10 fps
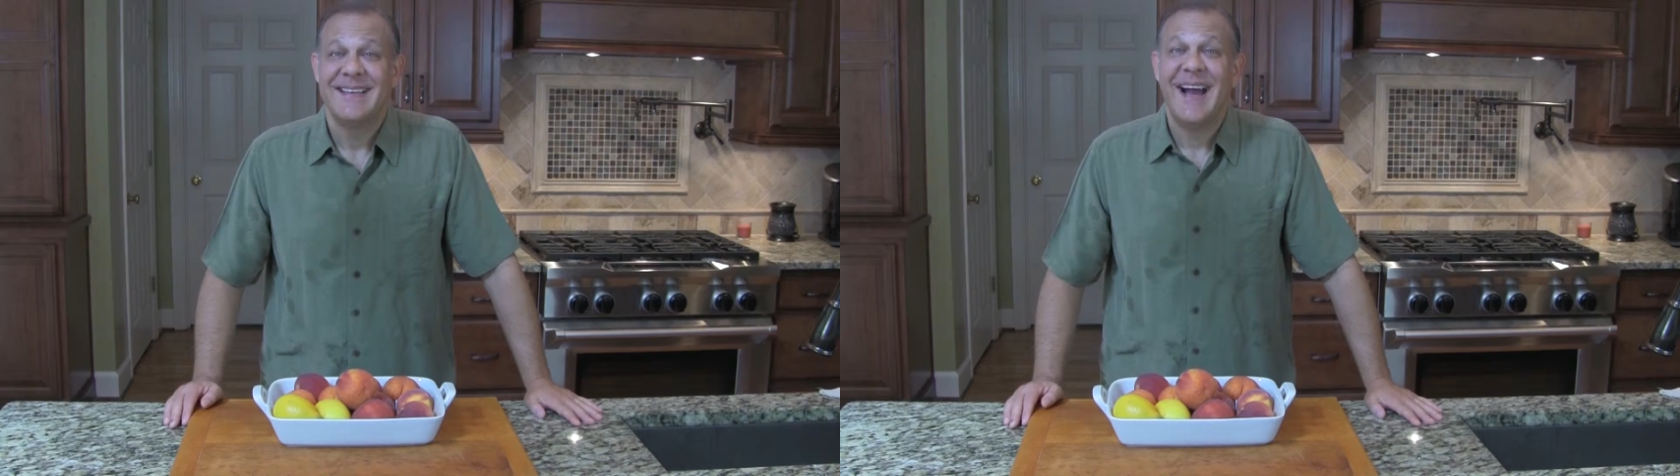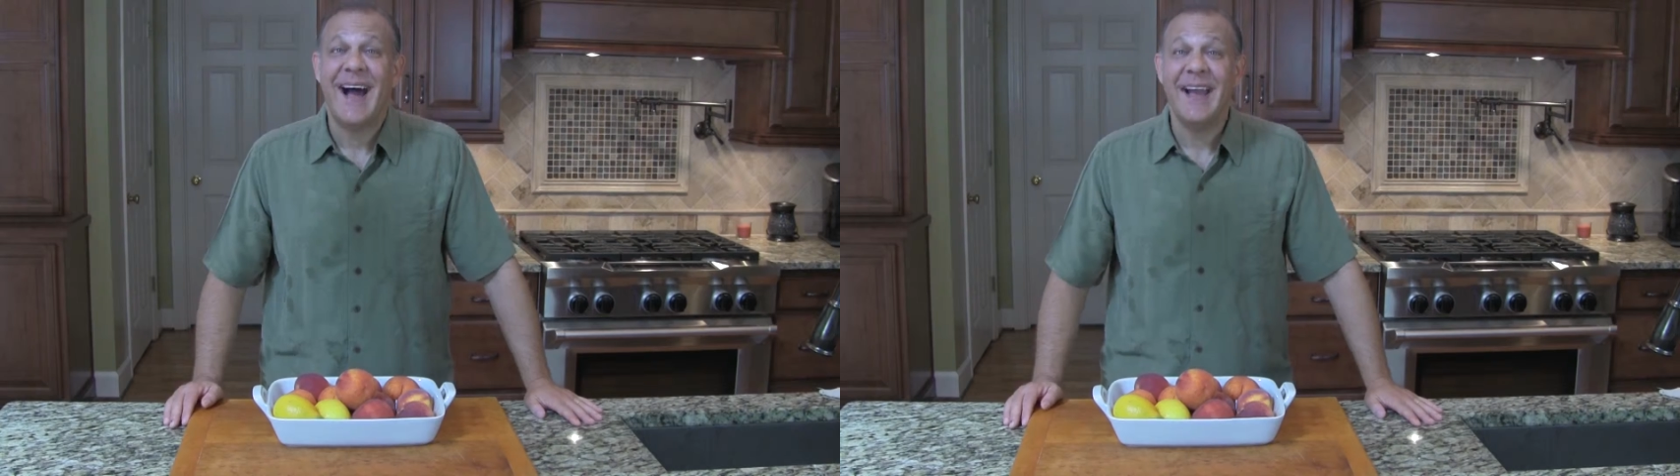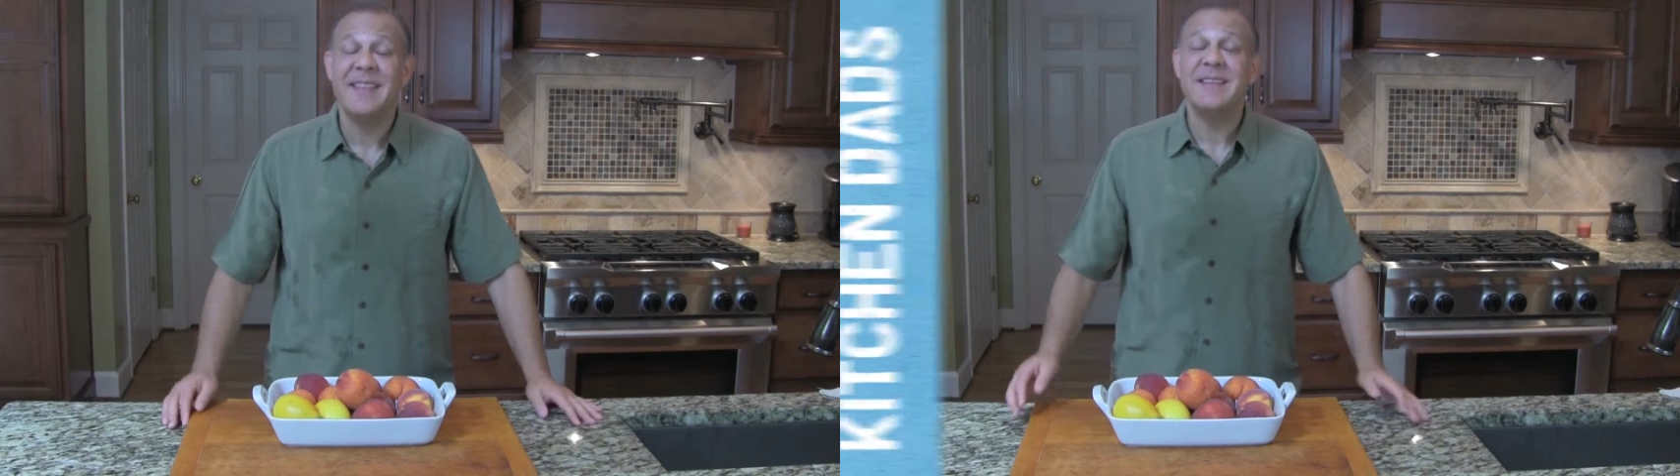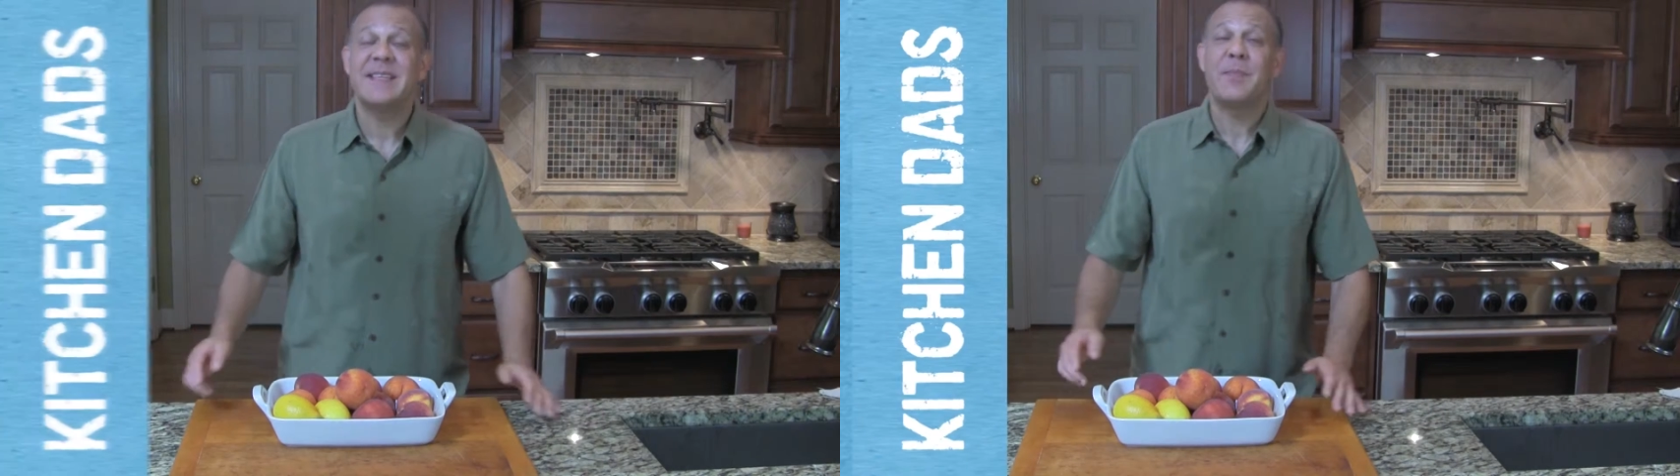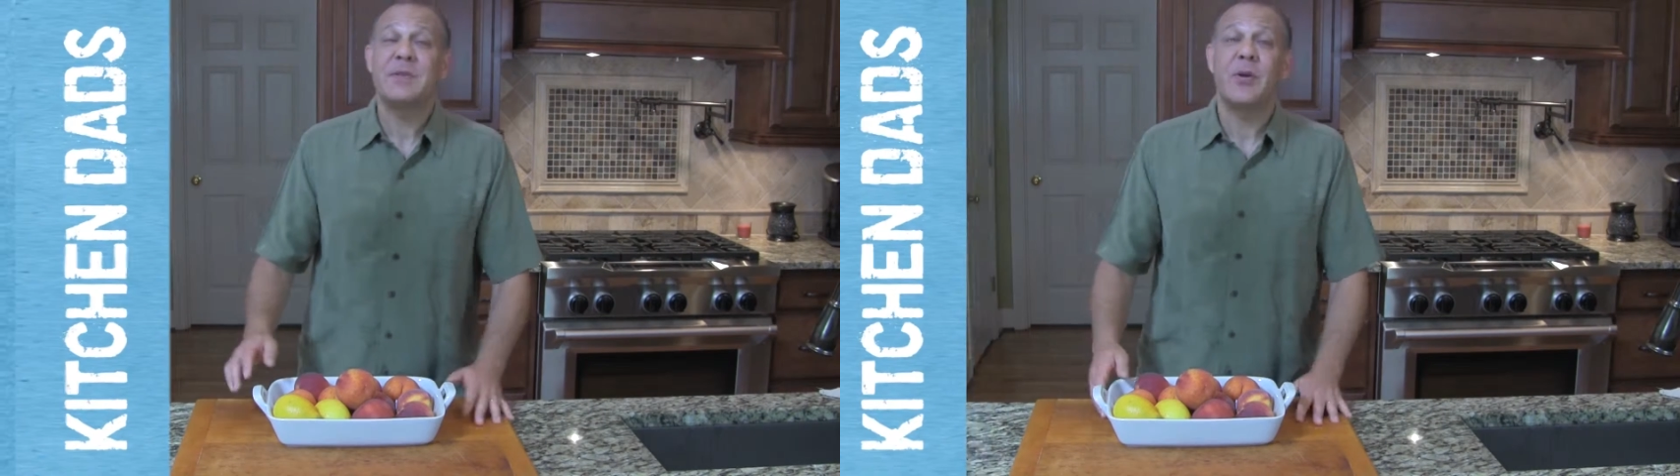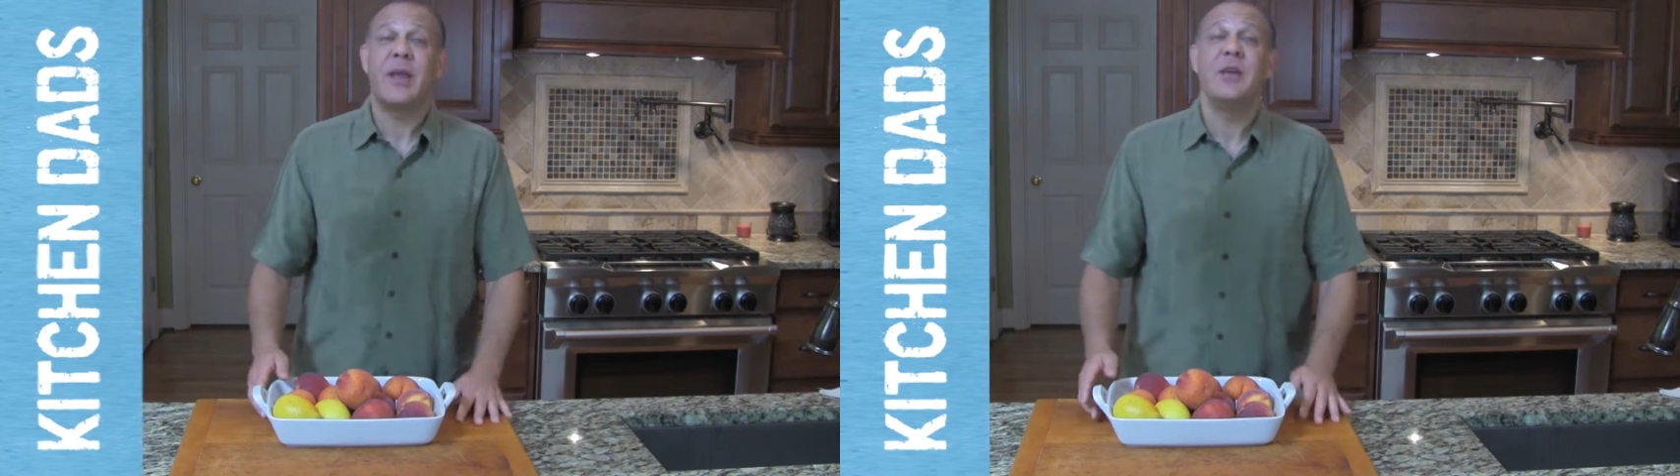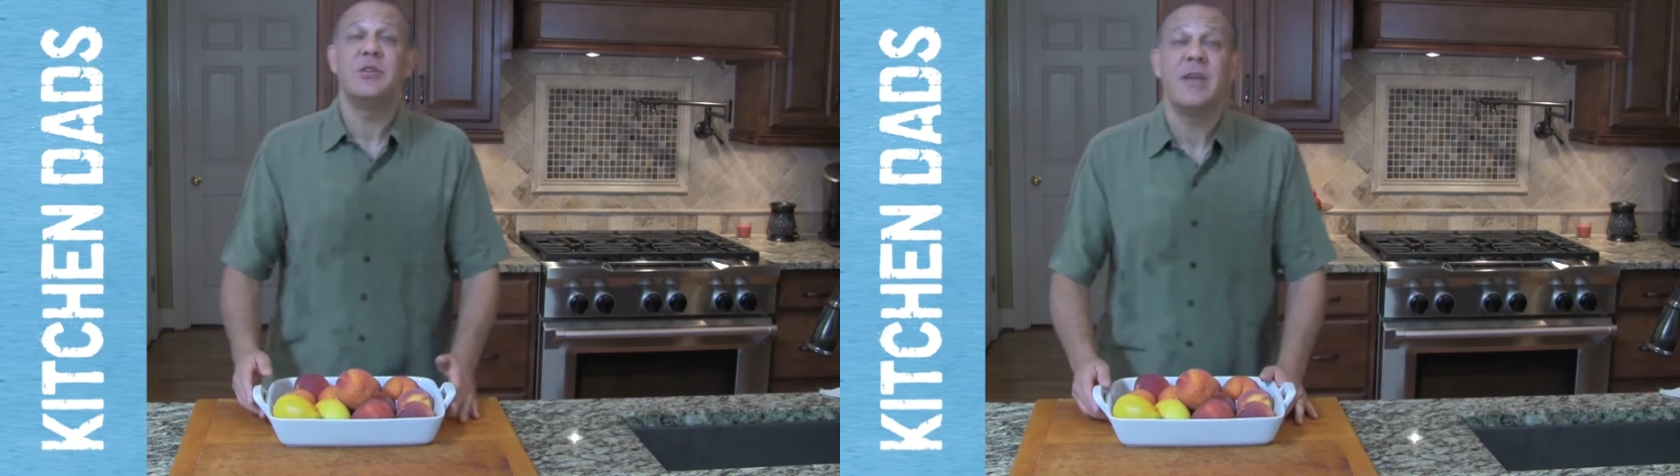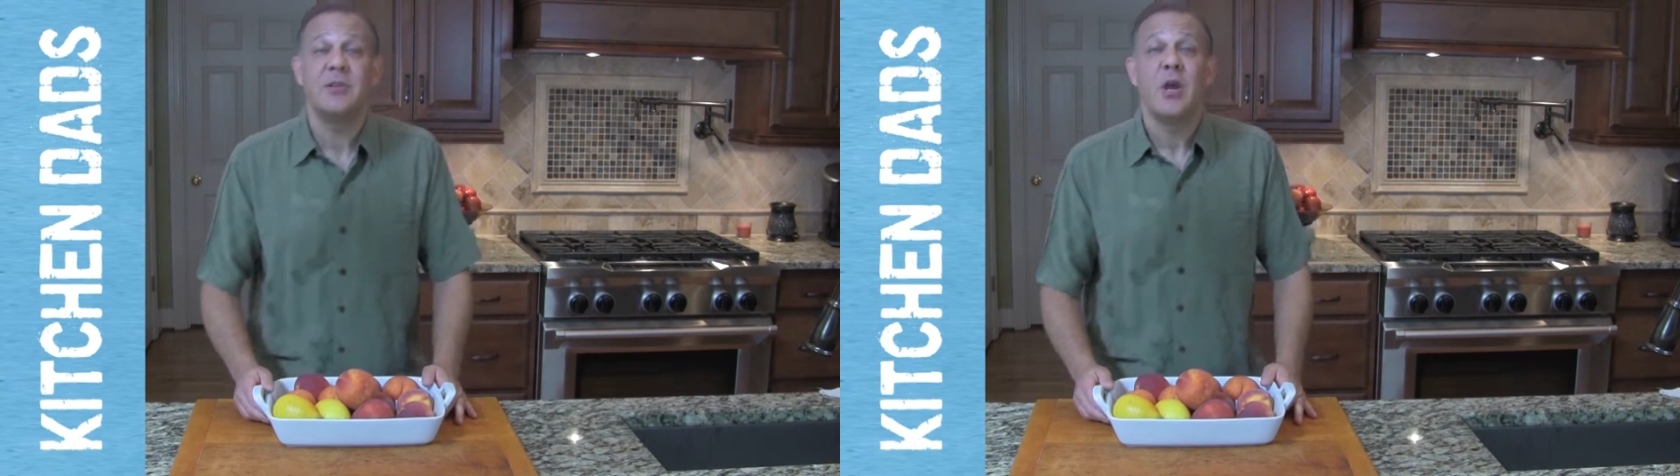Hi, in this episode of
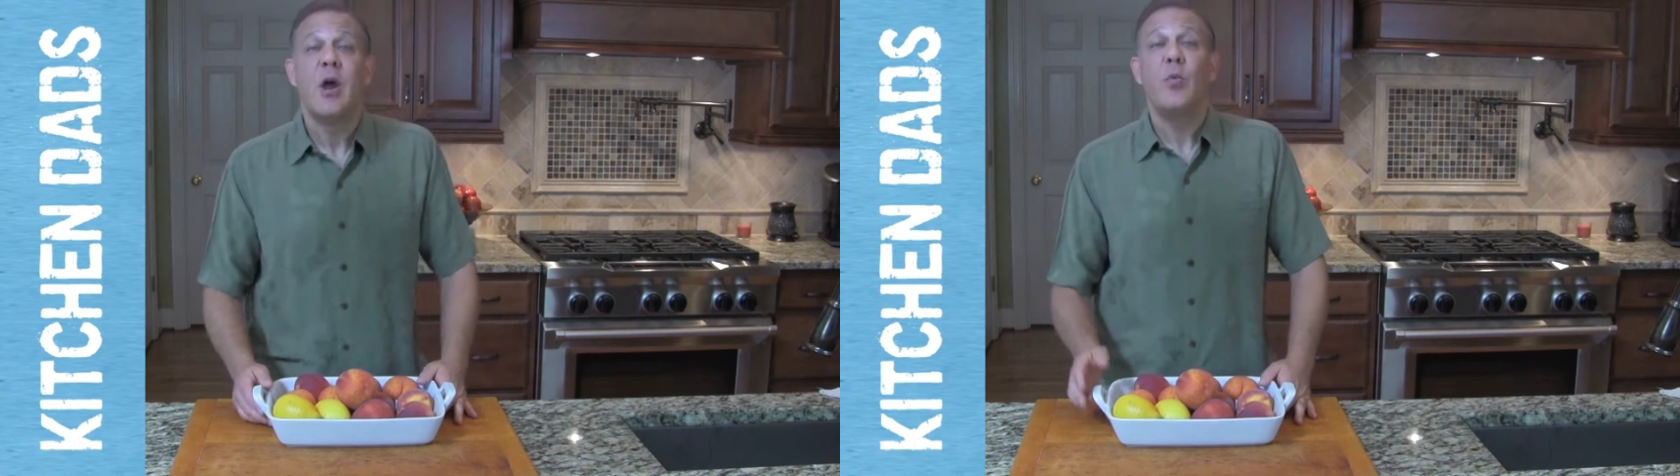Kitchen Dads,